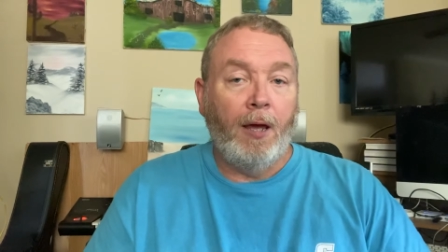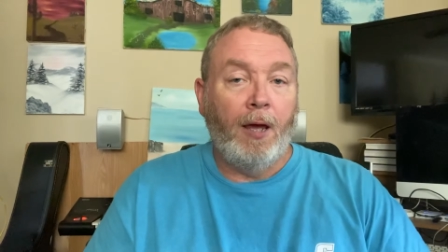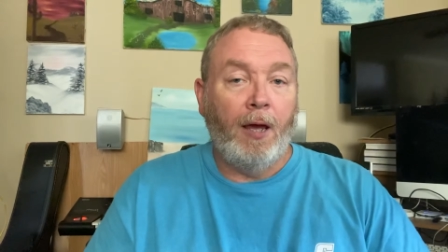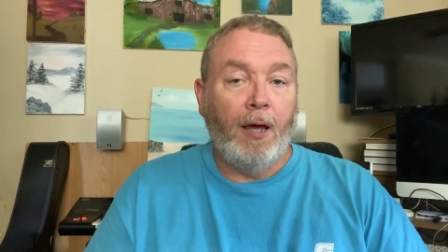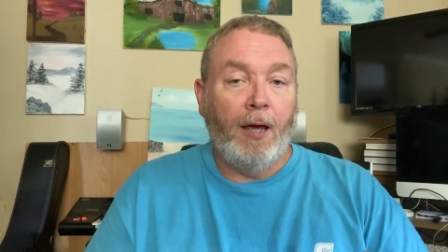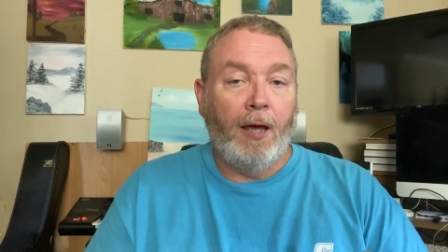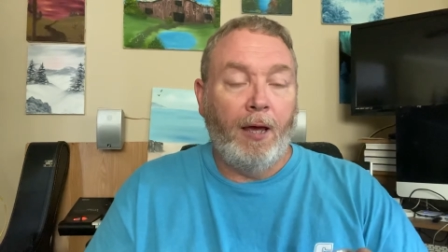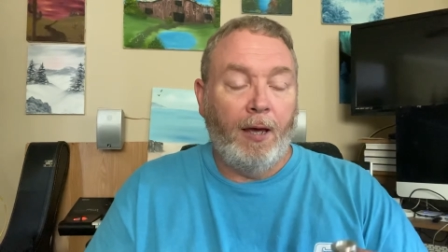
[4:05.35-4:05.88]

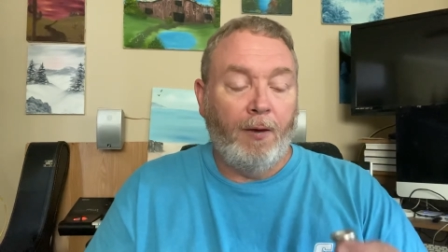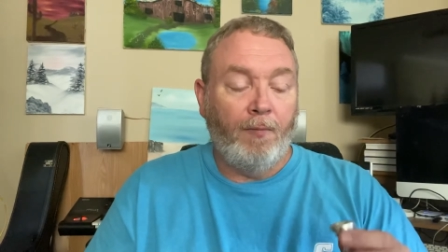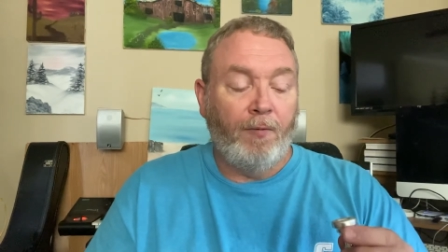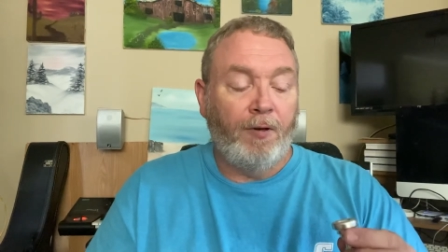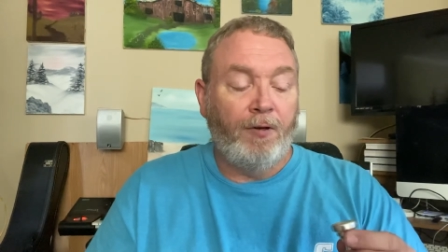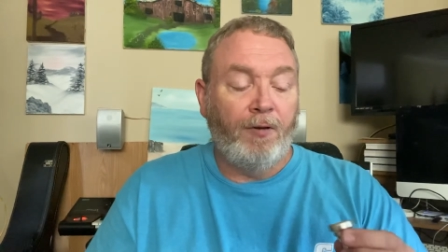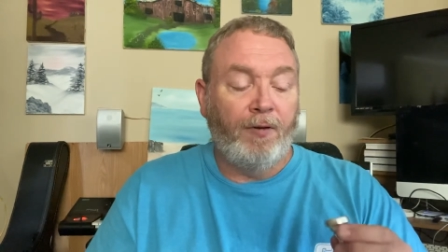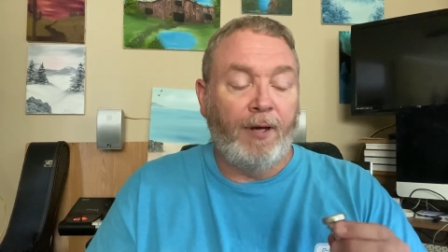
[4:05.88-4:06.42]
and
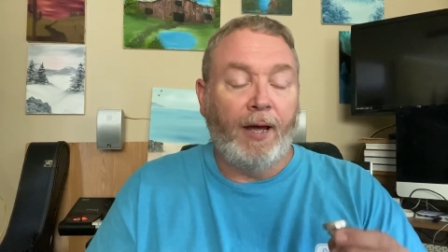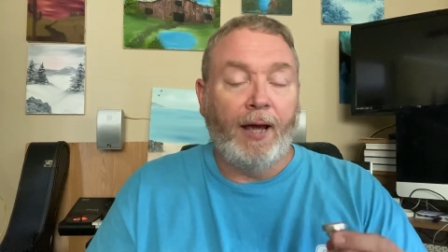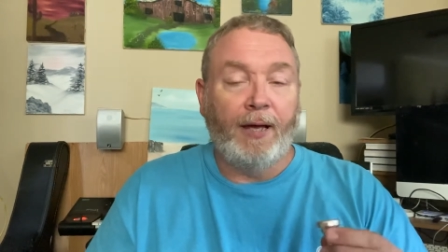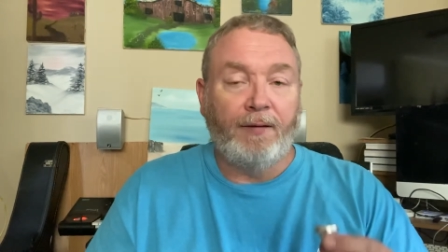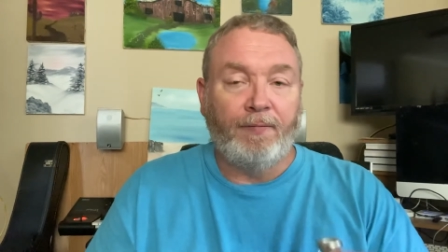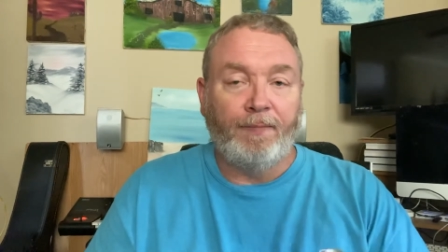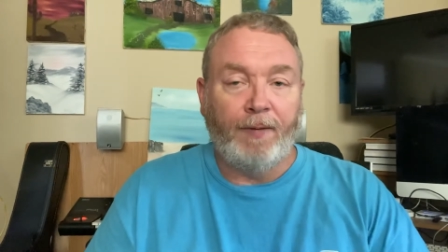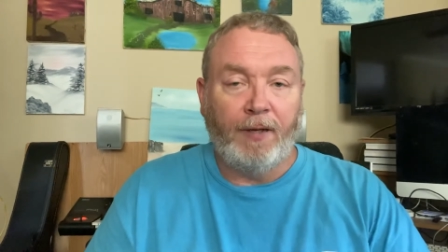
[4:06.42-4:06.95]
we do the
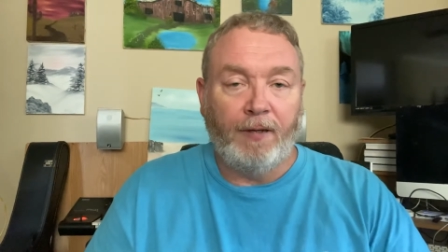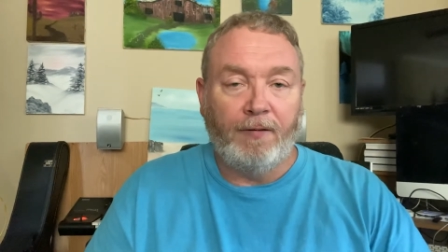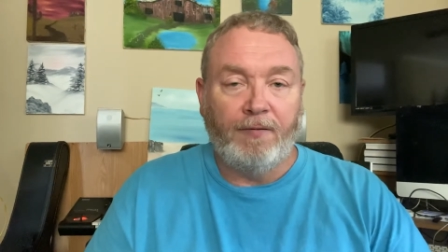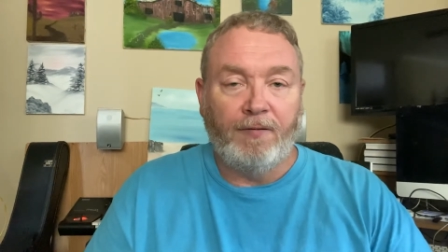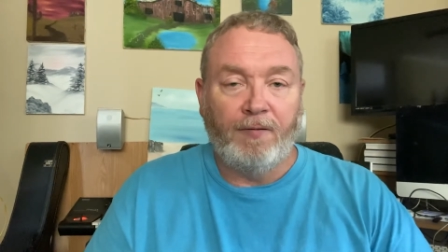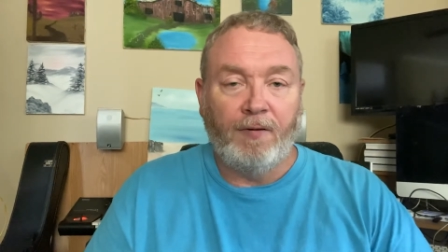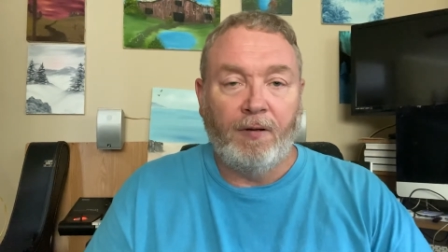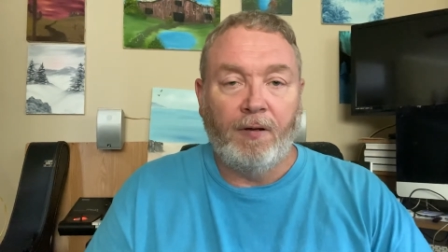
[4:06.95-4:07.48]
X
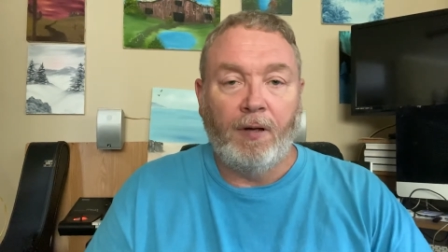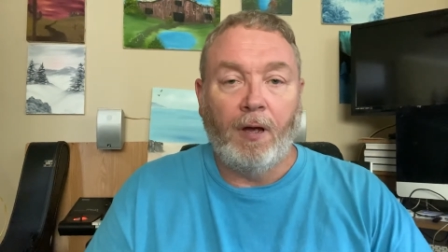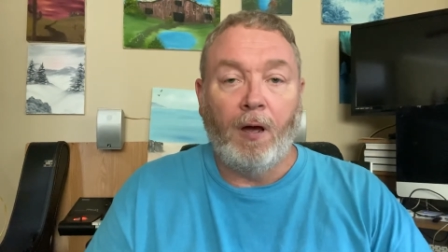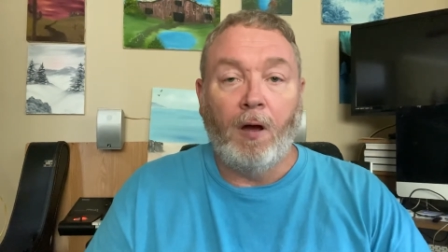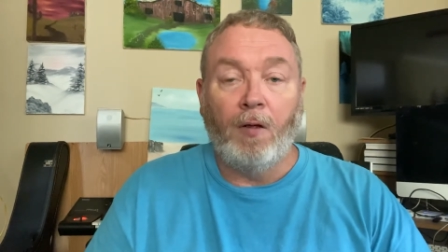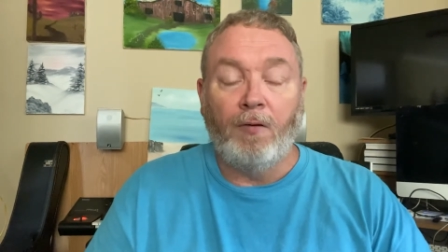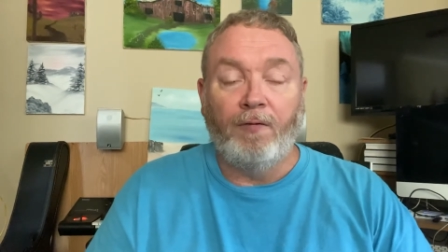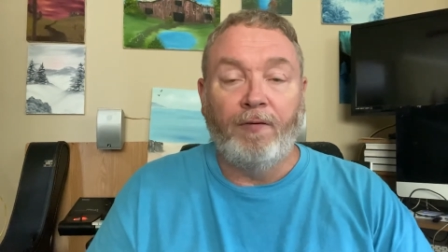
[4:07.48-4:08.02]
piece.
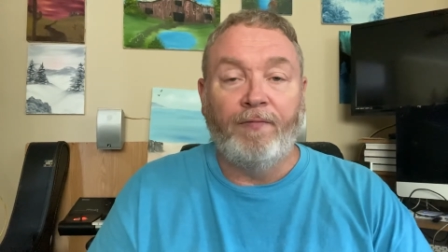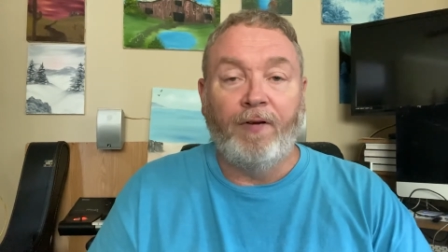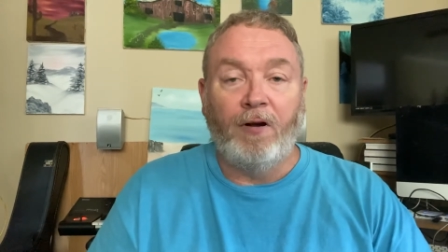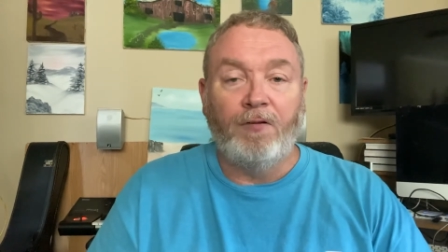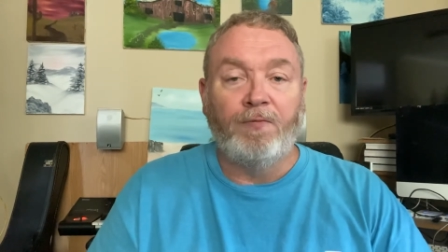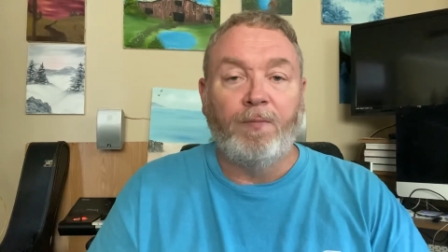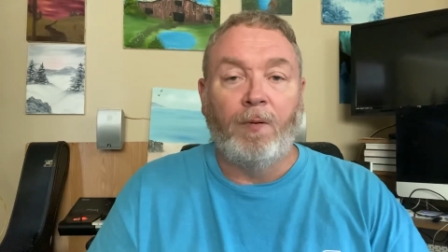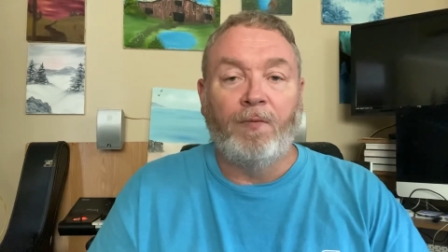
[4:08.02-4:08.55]
On the
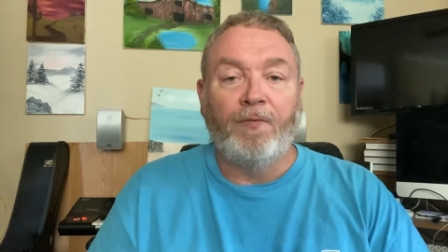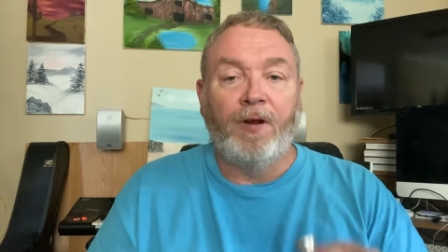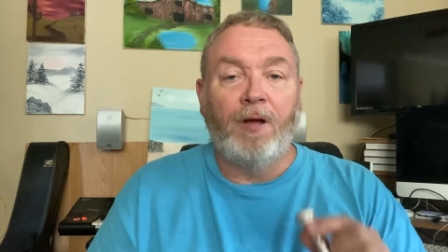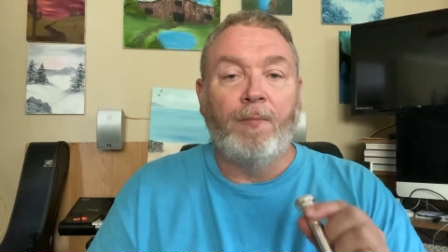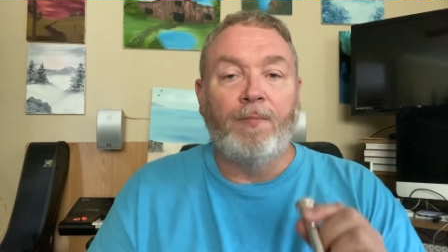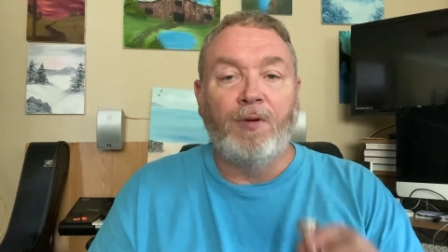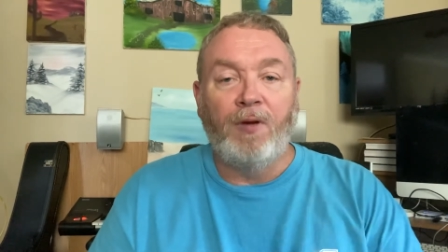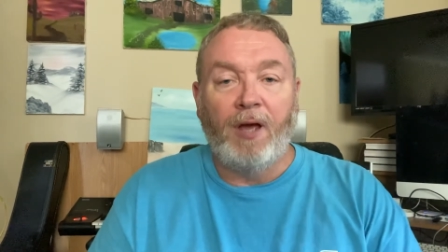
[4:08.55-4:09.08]
reversible
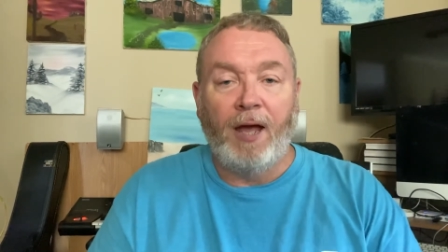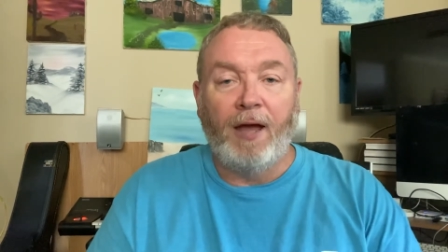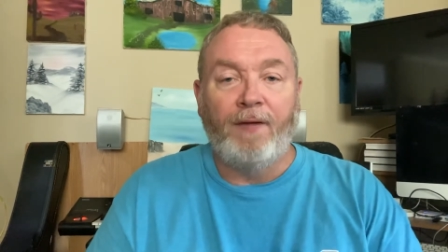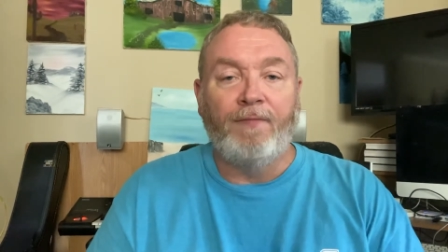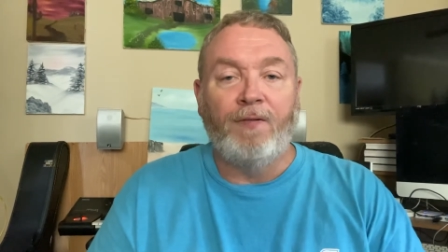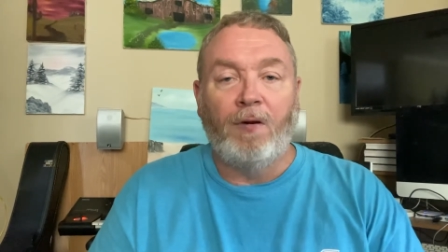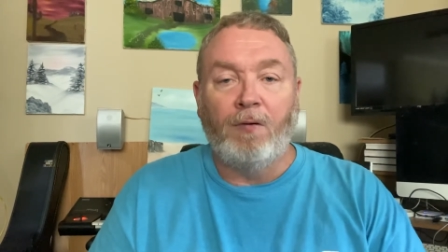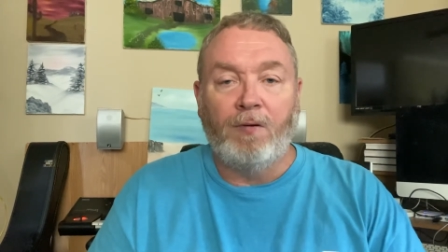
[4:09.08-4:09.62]
rim, you
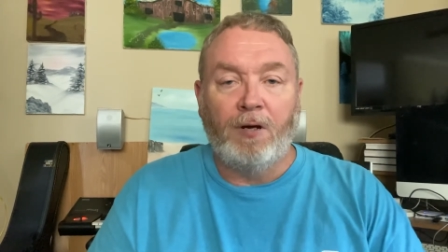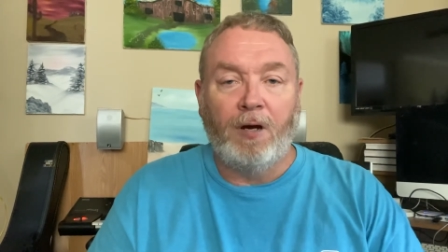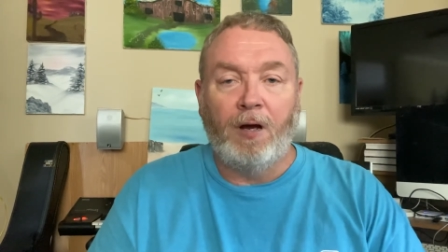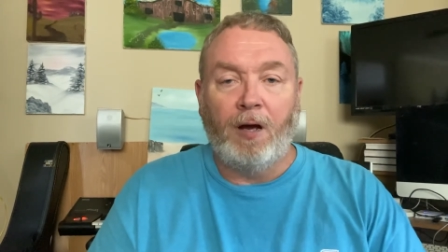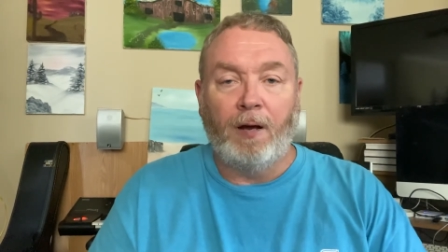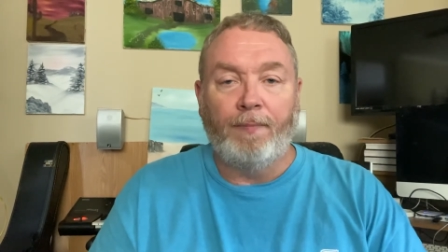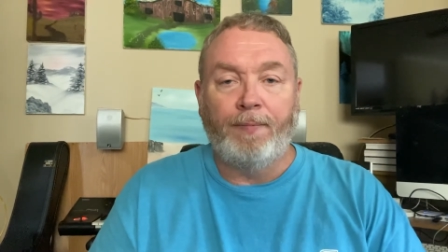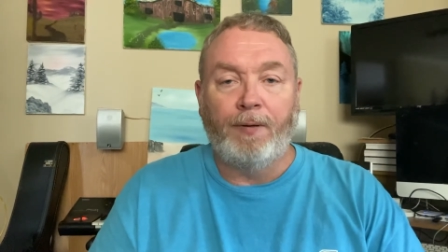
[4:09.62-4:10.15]
have no
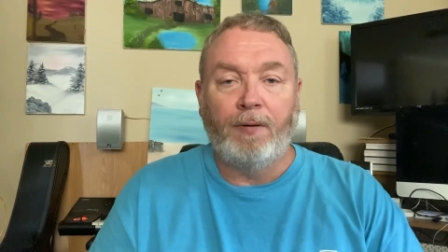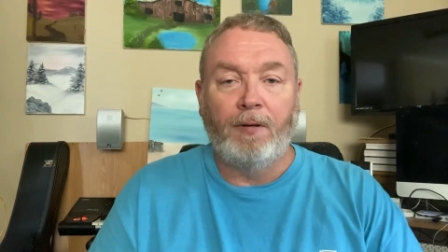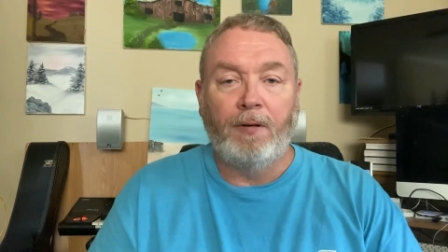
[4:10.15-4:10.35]
cup.